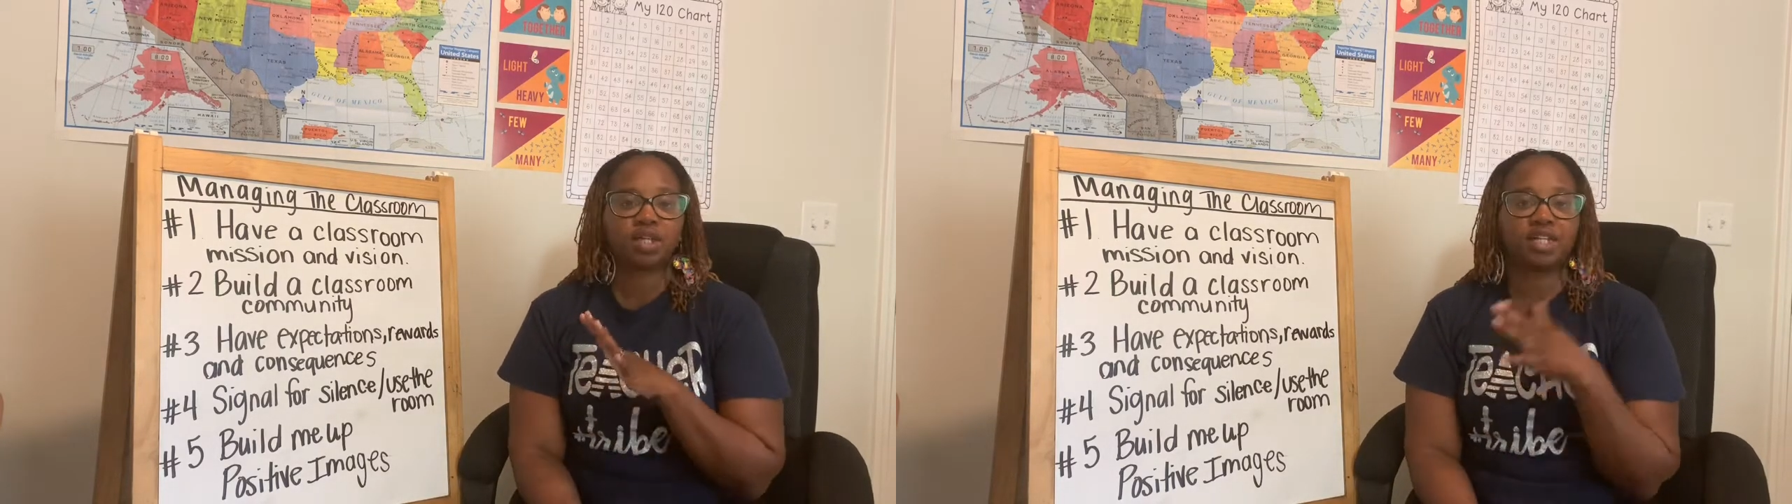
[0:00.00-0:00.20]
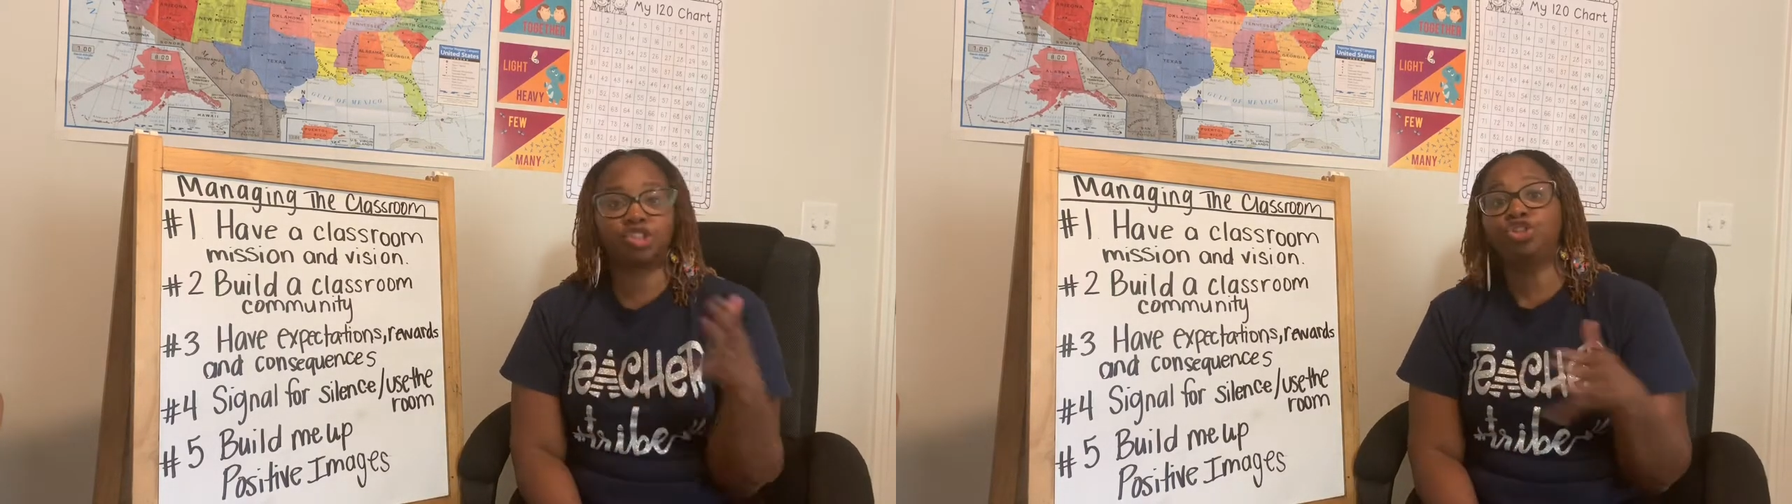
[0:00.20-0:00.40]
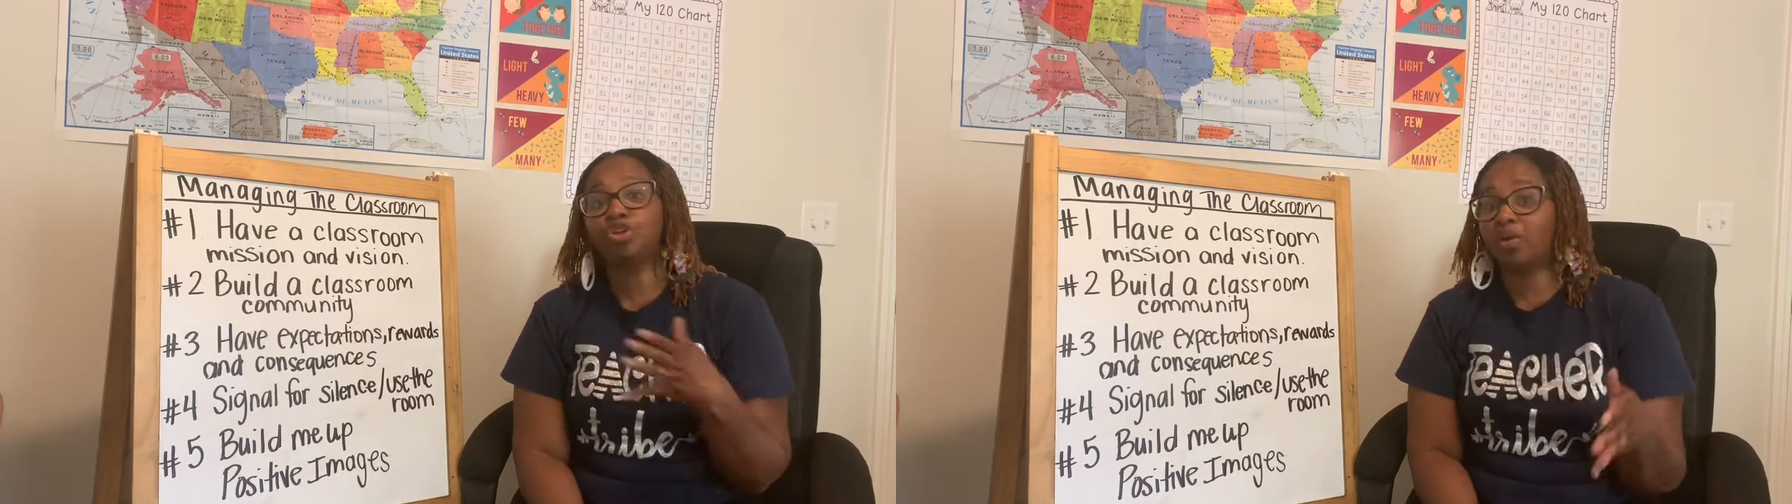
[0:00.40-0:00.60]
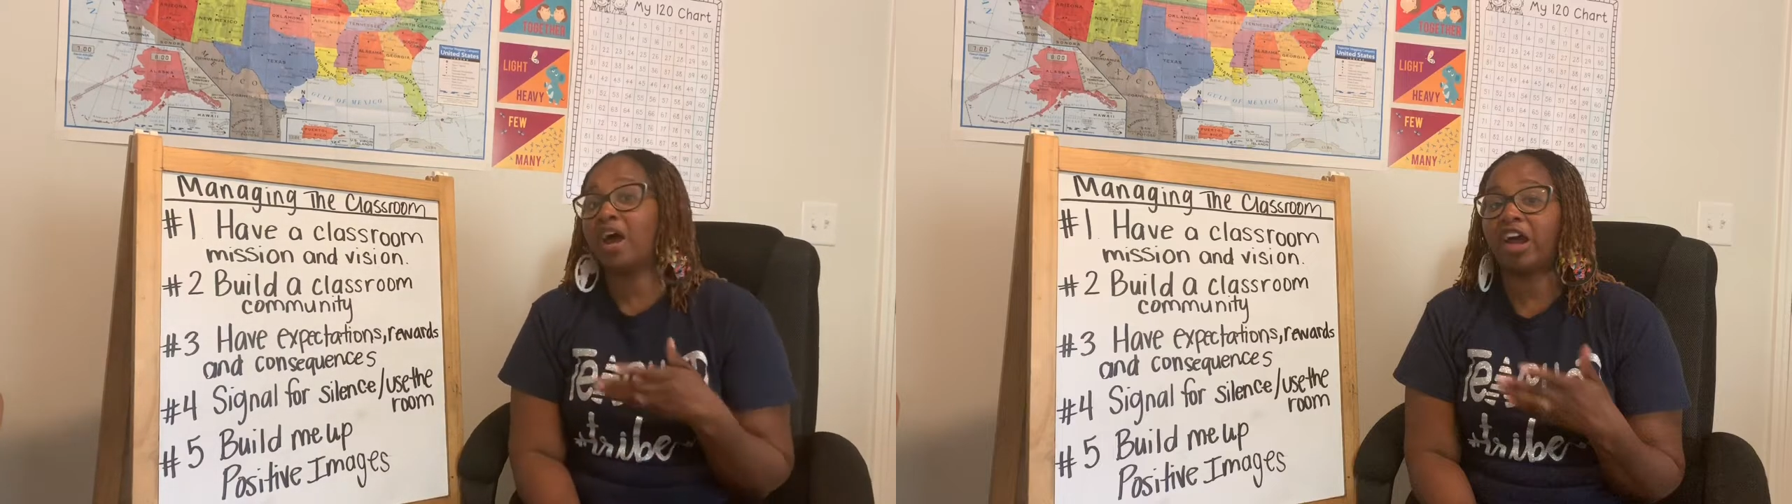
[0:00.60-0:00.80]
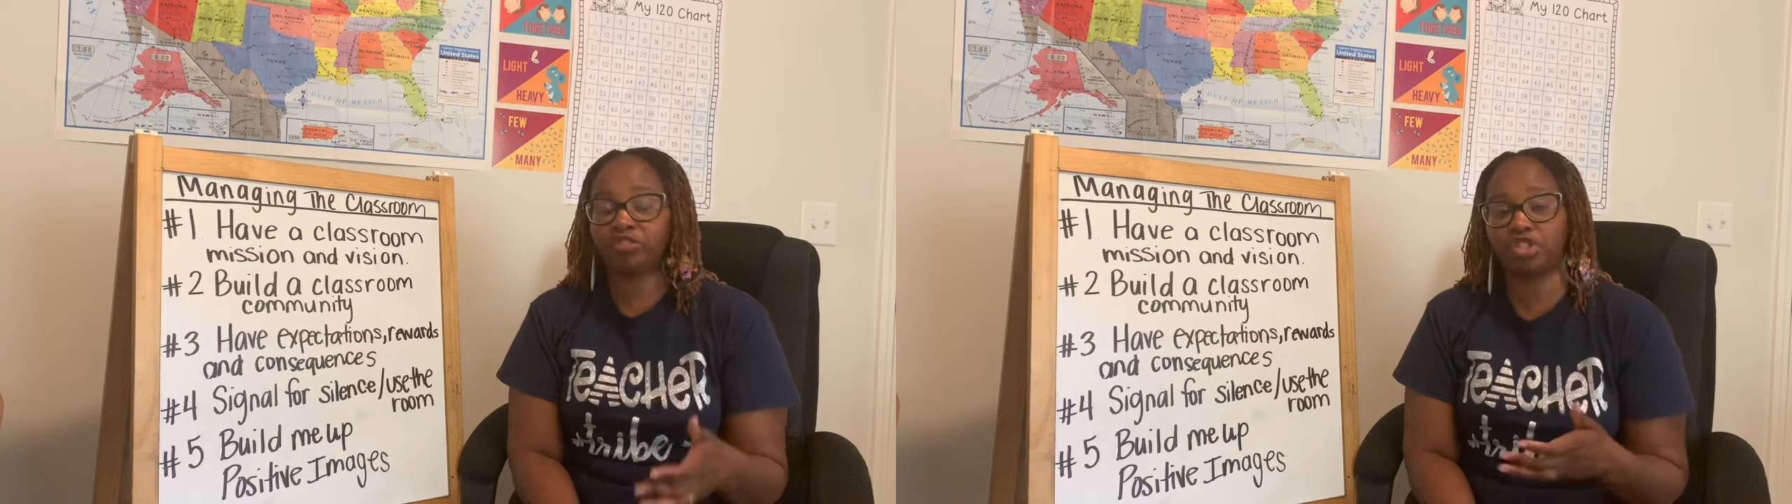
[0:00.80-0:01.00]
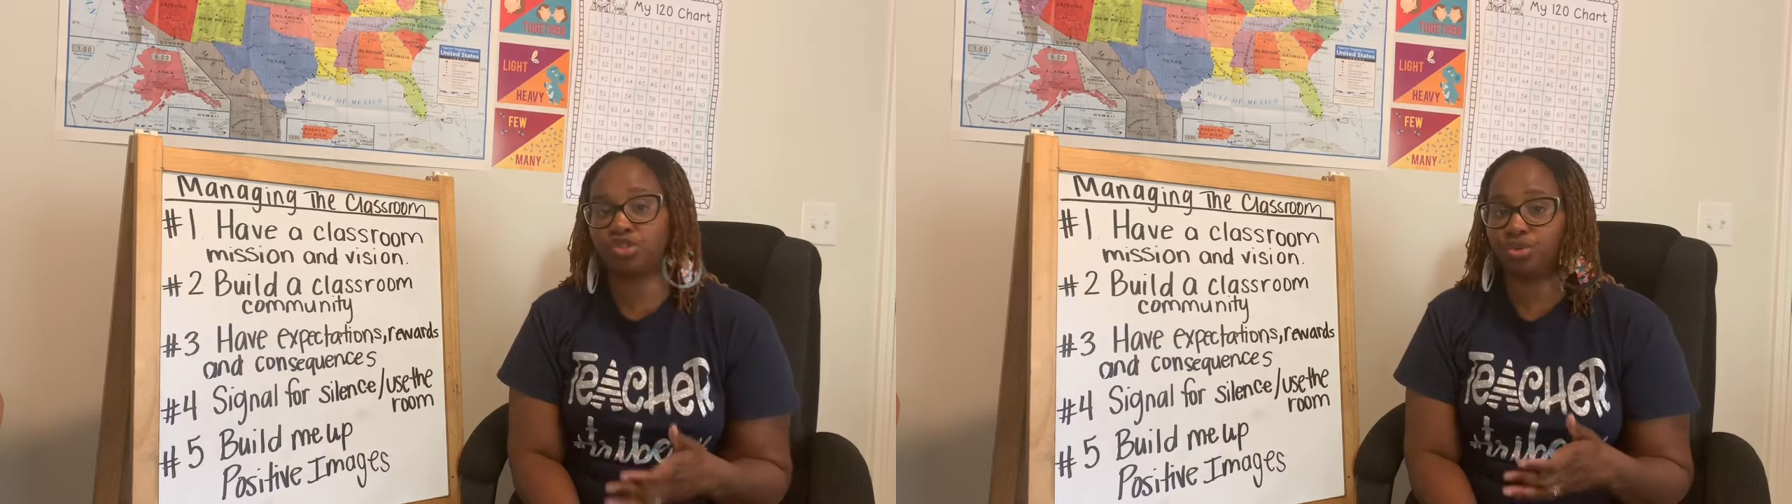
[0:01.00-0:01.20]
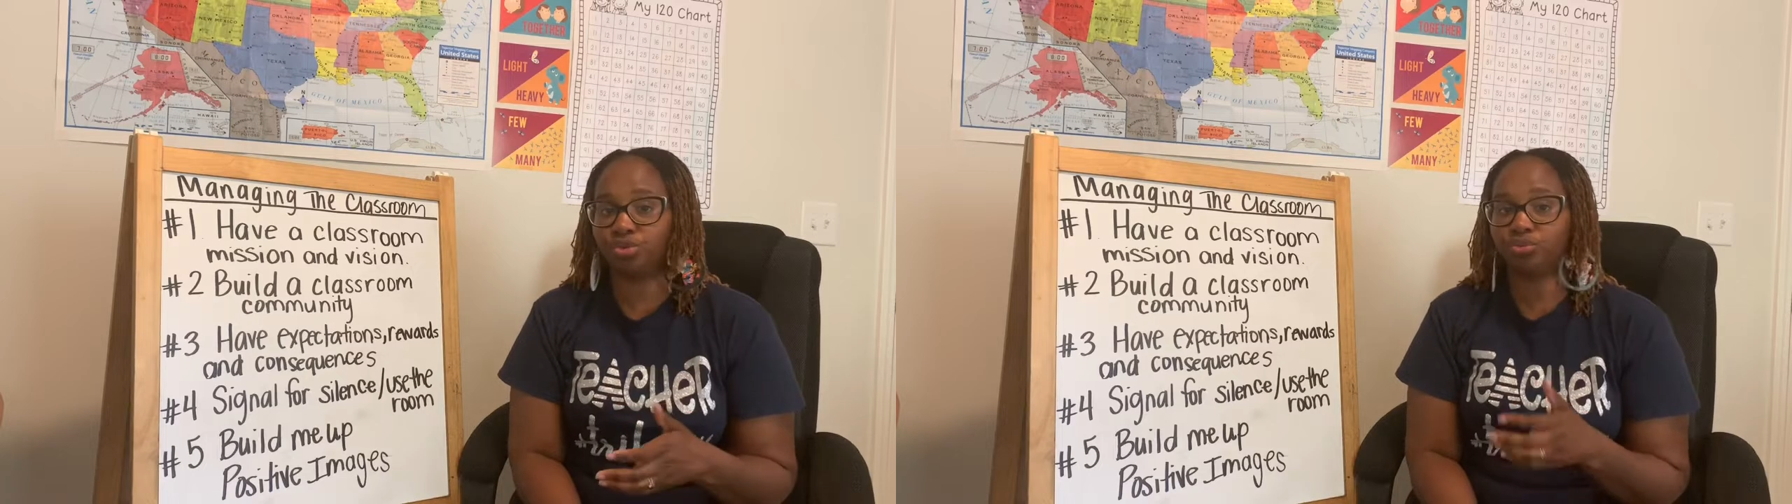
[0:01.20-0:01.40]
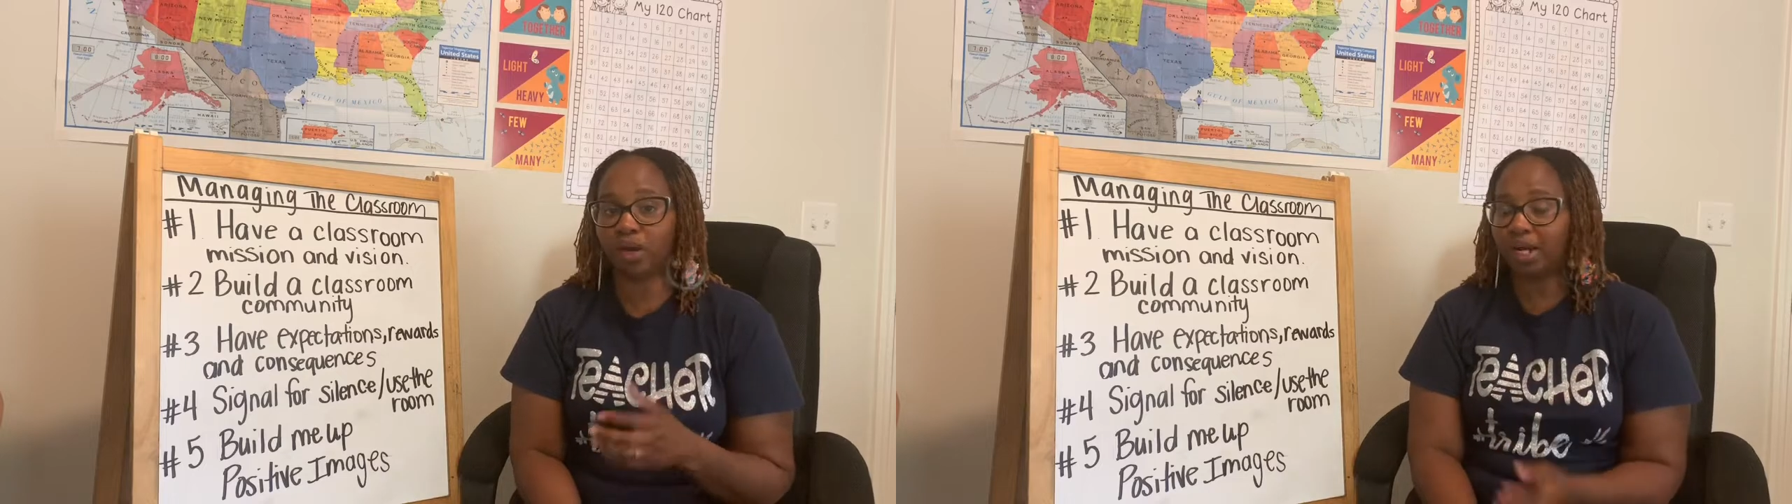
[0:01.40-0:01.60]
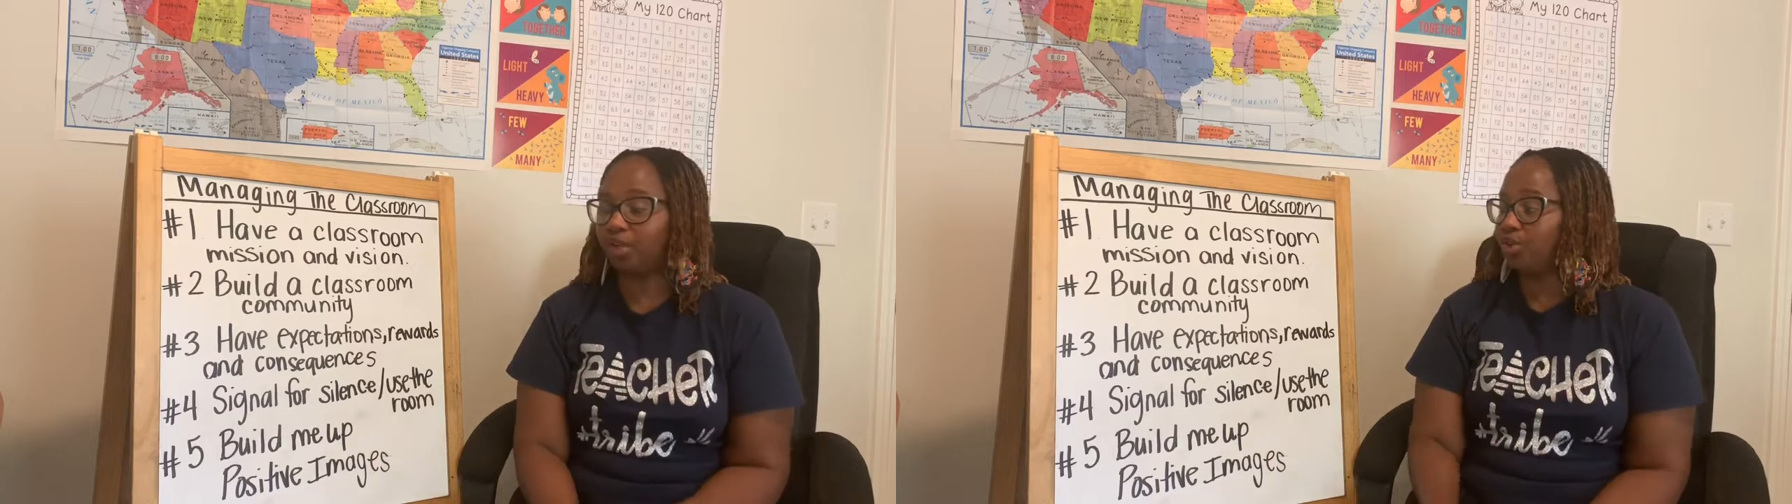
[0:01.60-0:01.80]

that you don't have to do, right?